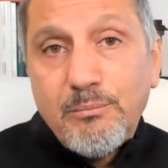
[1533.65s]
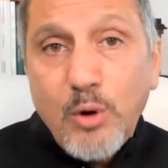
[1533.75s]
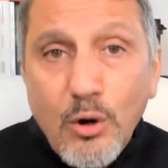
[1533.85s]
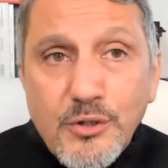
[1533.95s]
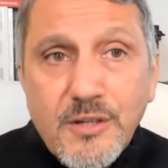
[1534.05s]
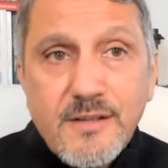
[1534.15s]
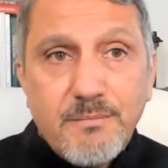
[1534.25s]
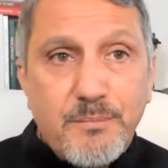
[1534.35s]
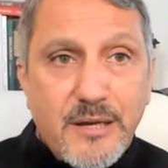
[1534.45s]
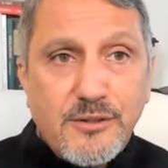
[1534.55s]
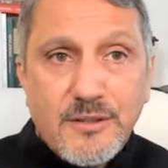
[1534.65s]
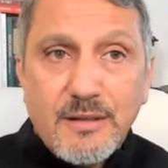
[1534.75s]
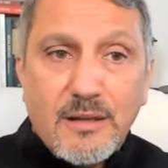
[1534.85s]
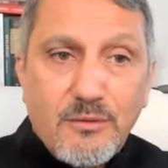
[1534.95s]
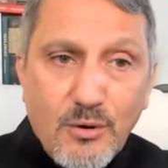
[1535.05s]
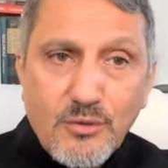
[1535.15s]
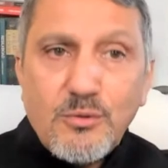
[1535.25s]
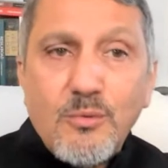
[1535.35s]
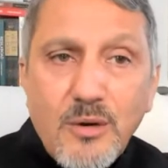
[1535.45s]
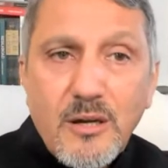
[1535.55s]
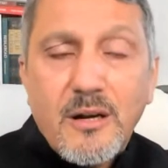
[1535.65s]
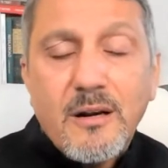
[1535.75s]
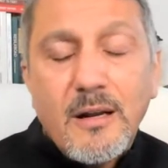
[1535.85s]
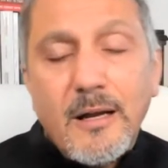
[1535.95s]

purchased dish, those who were